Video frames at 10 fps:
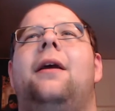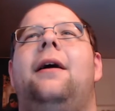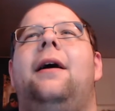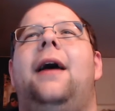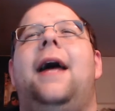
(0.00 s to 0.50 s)

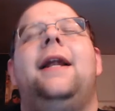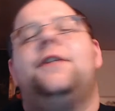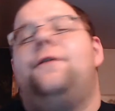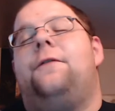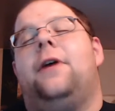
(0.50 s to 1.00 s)
And it's
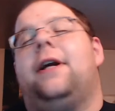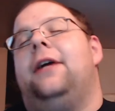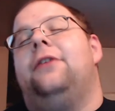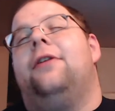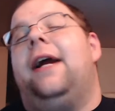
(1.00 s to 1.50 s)
freaking
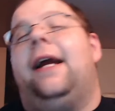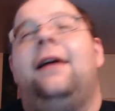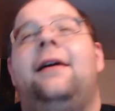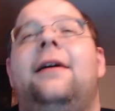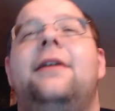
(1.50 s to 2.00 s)
great.
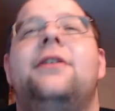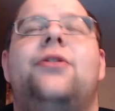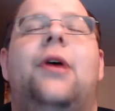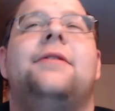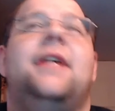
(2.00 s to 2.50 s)
So
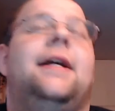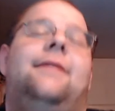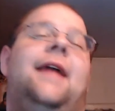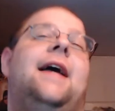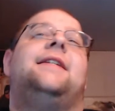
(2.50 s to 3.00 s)
I was like,
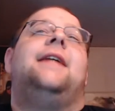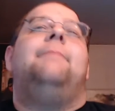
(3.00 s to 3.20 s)
thanks, Em.